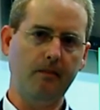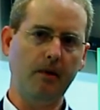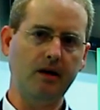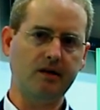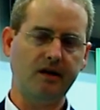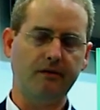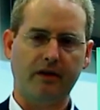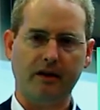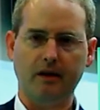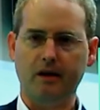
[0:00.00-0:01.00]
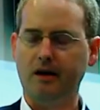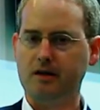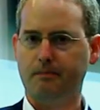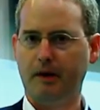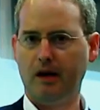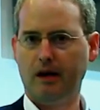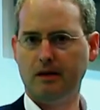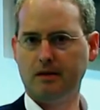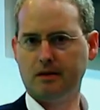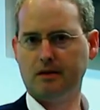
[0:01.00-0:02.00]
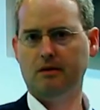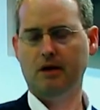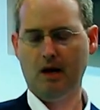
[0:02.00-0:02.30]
immersive 3D experience.